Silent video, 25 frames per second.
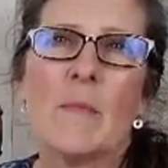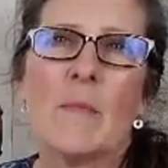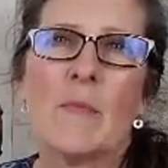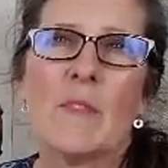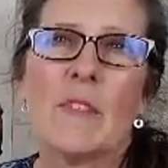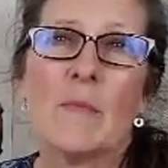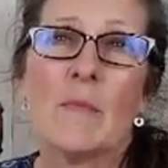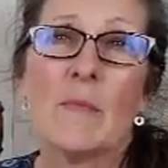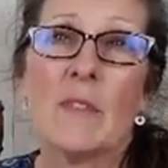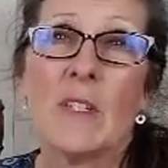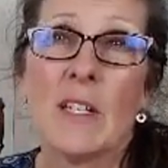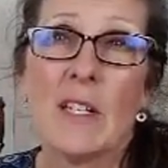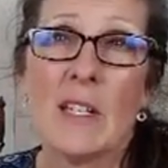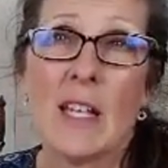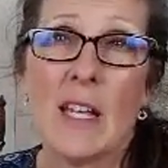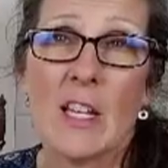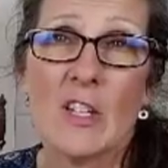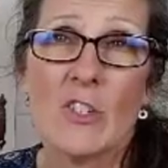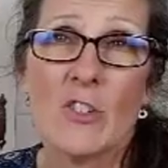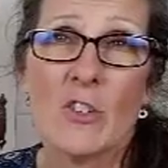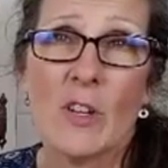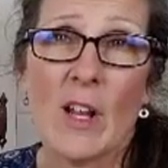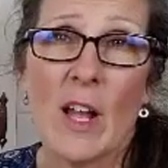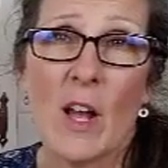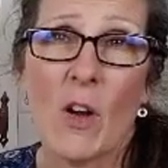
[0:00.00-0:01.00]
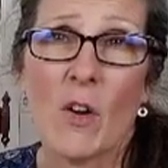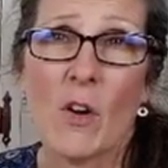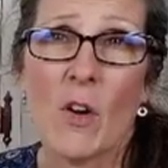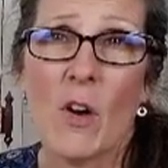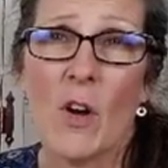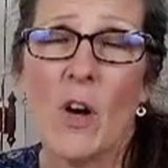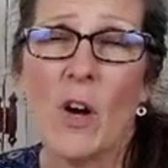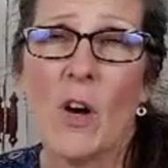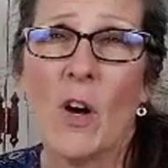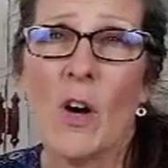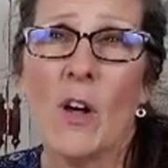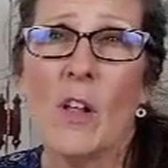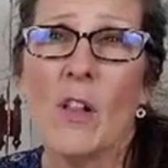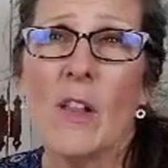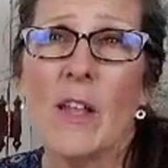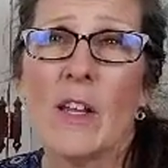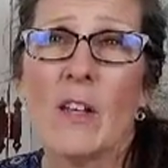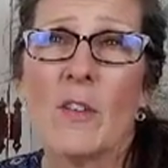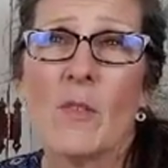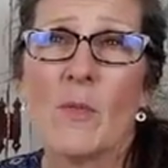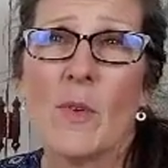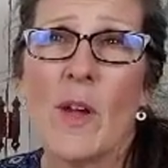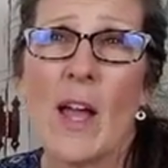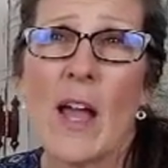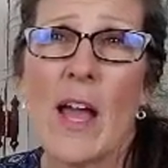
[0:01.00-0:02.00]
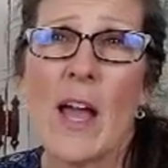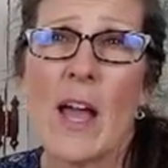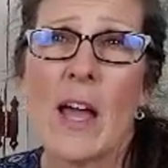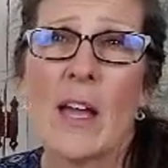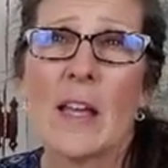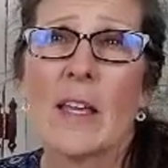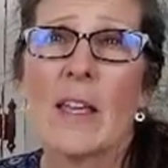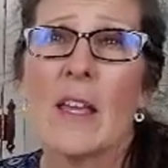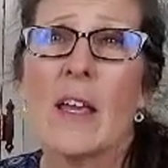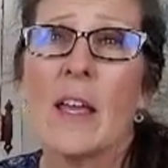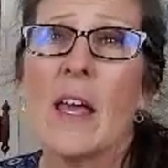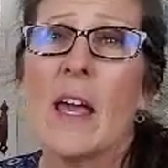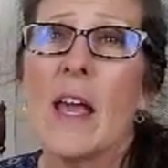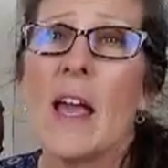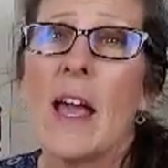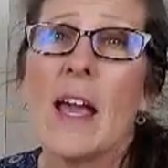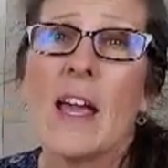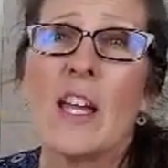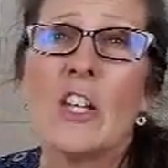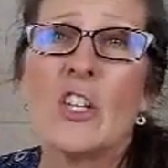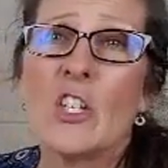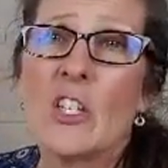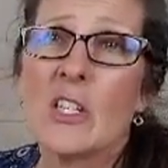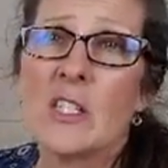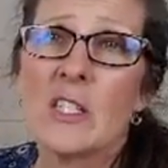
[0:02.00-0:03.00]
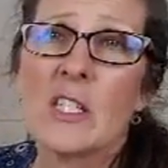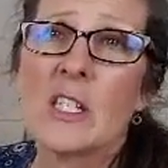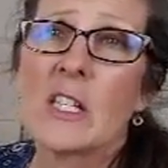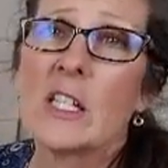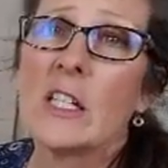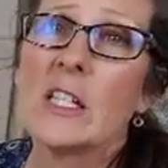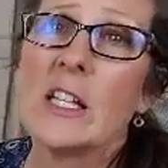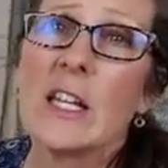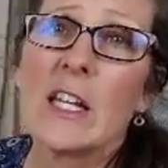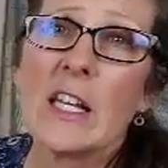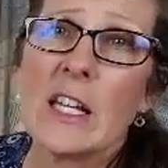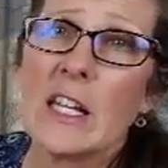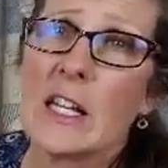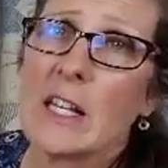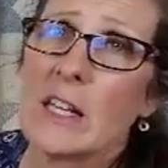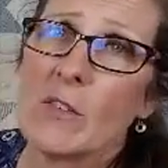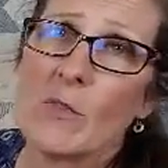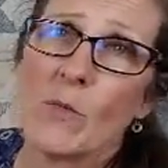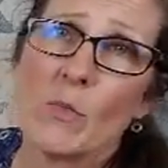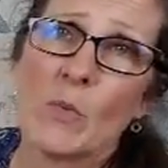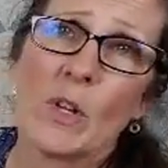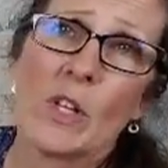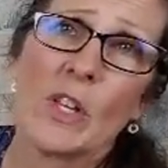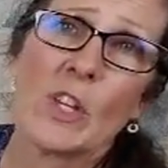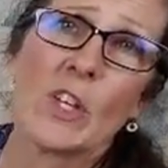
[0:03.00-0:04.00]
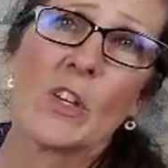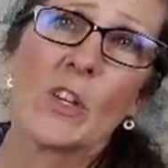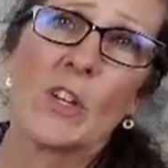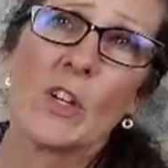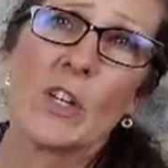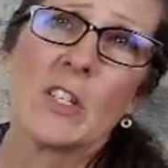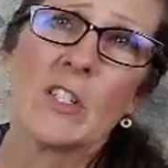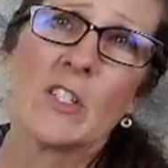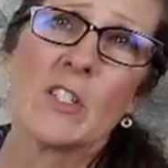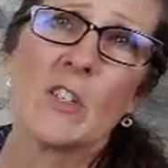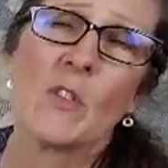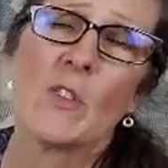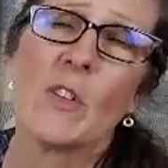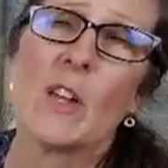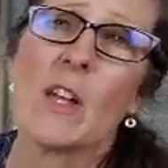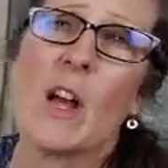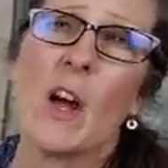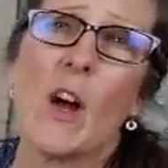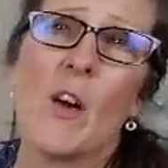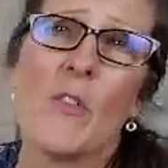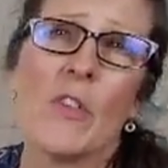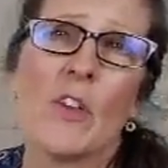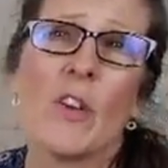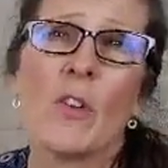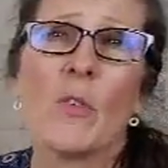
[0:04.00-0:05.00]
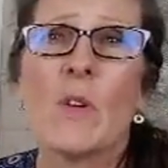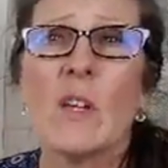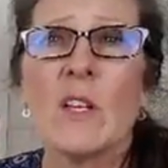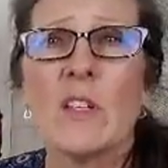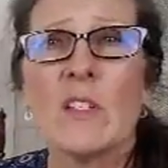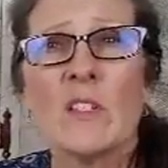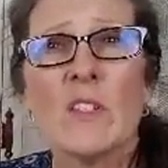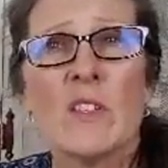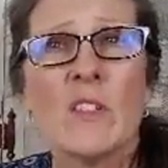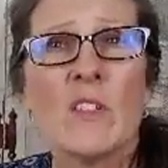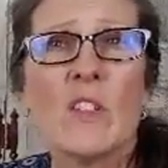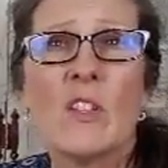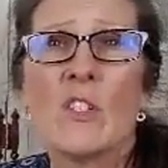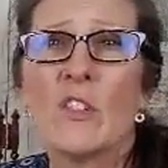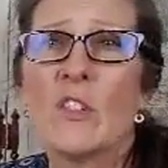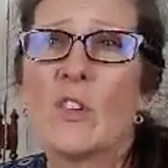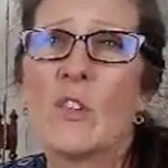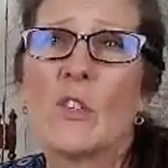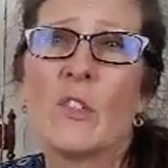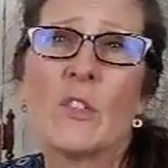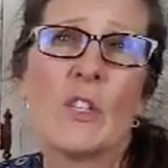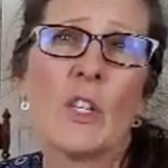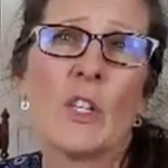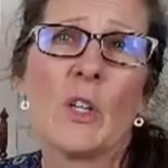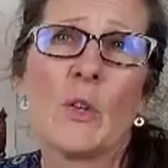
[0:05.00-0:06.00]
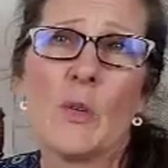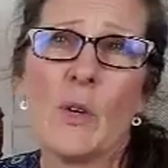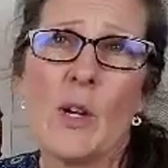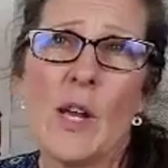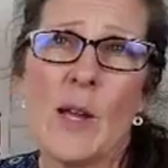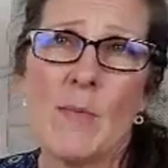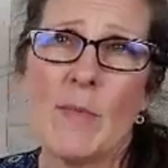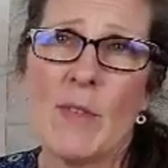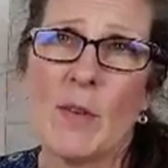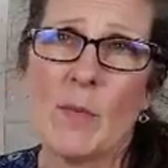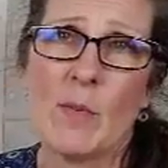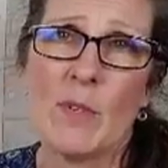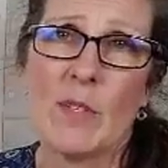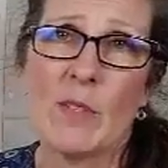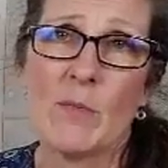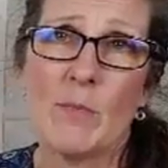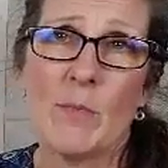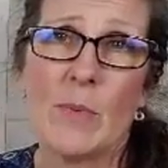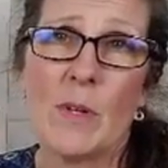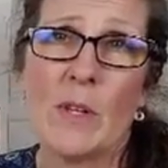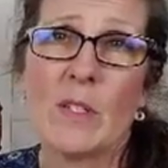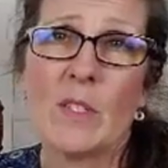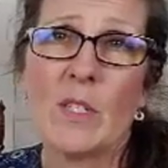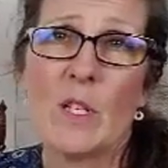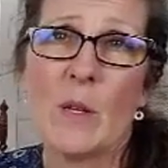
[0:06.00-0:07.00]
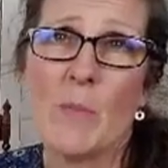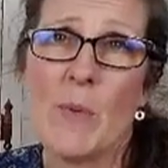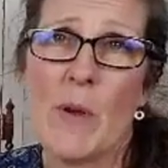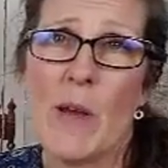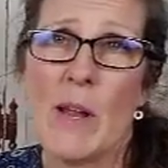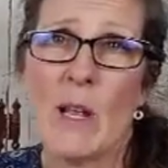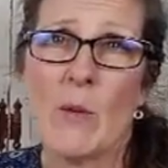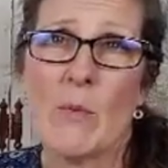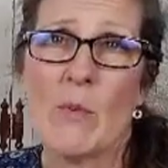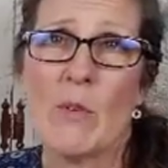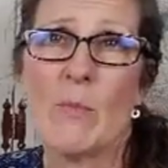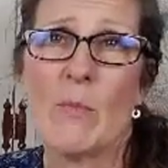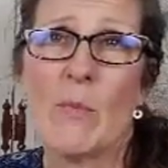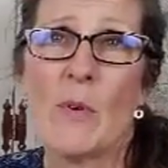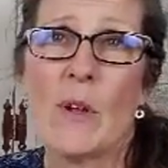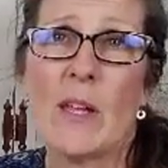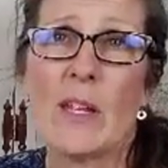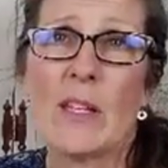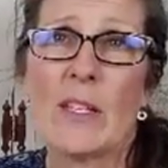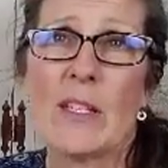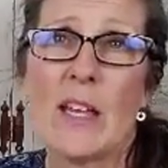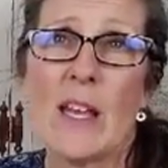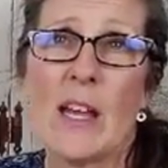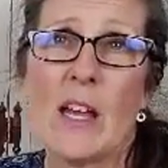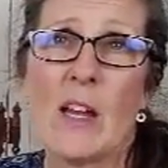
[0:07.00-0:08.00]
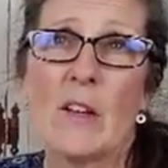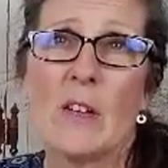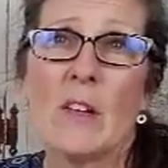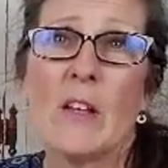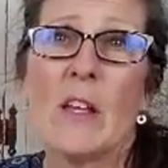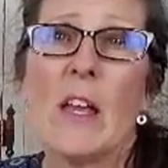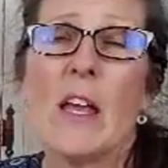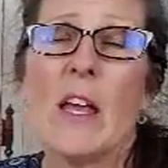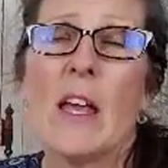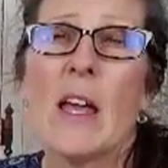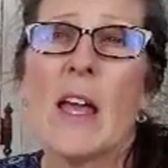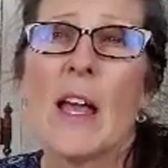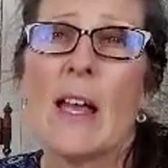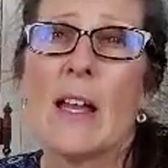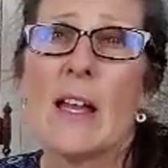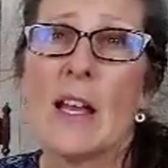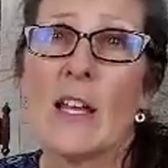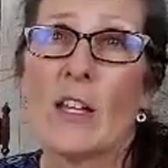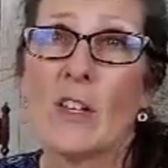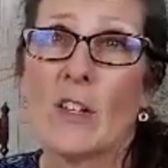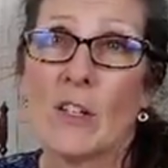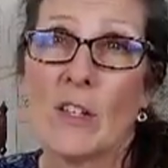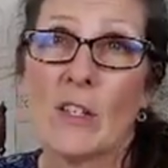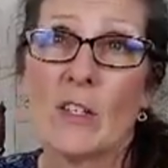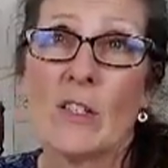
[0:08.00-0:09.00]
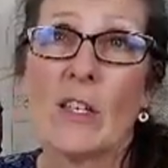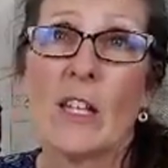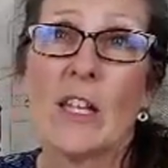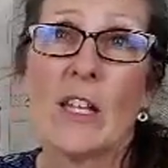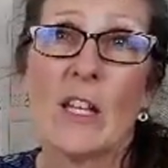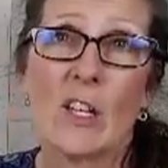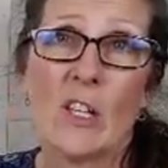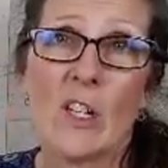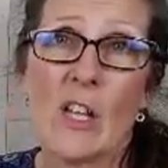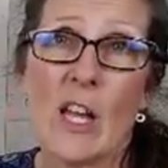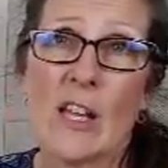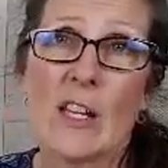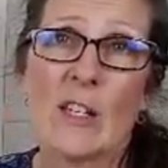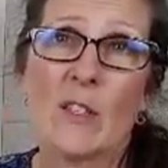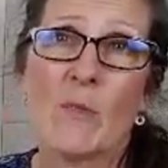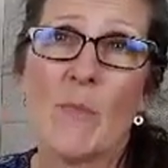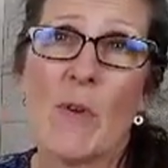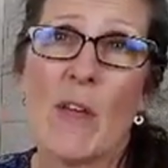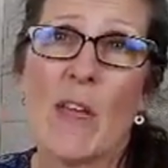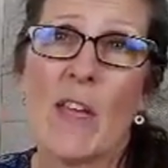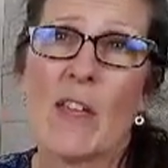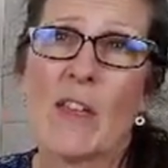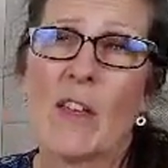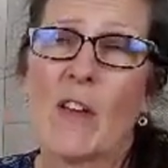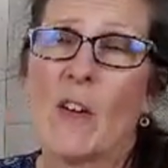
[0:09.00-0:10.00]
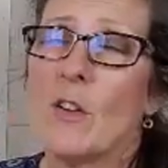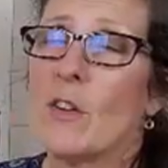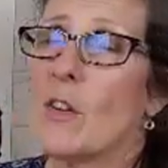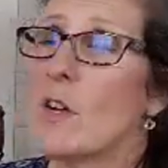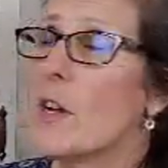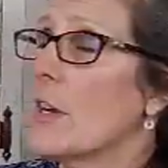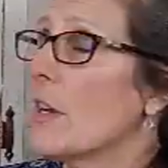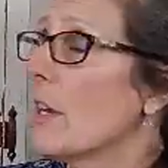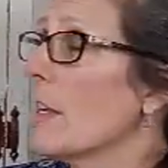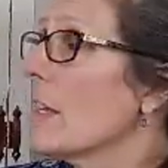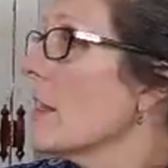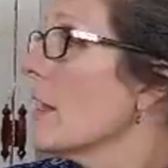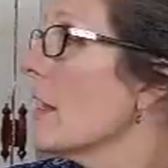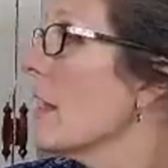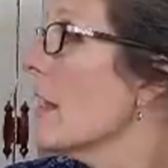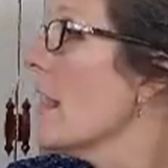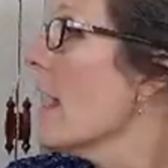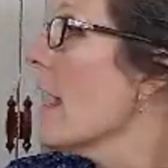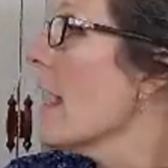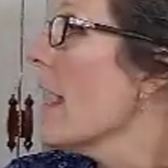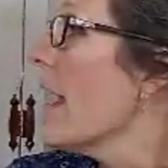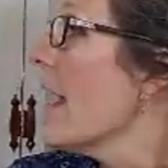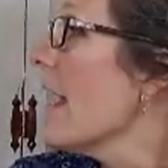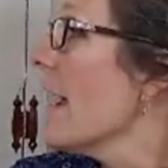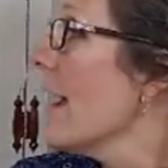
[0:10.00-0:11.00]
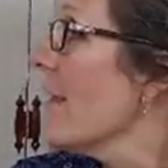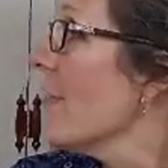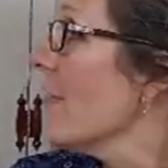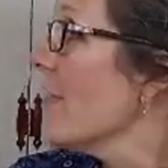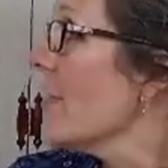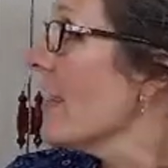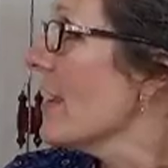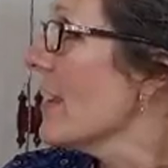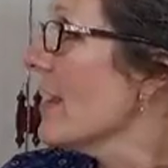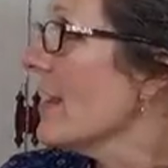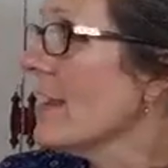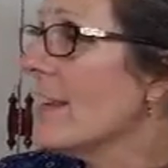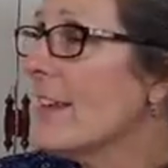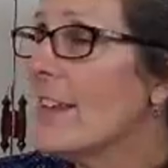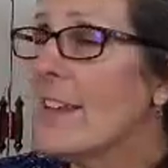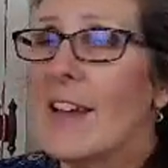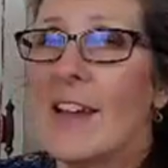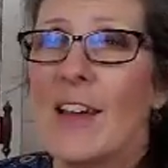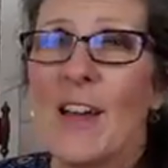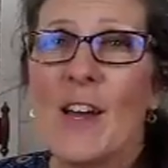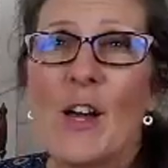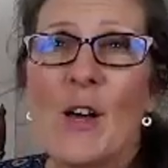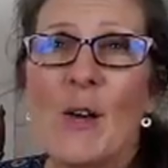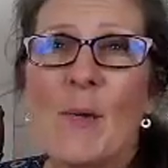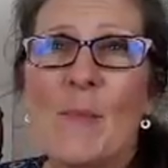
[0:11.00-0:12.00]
some denatured alcohol and a rag and just clean it really good so that all the grease and the dirt and the grime that was built up on it would break down and I could get a nice paint coat on it. And then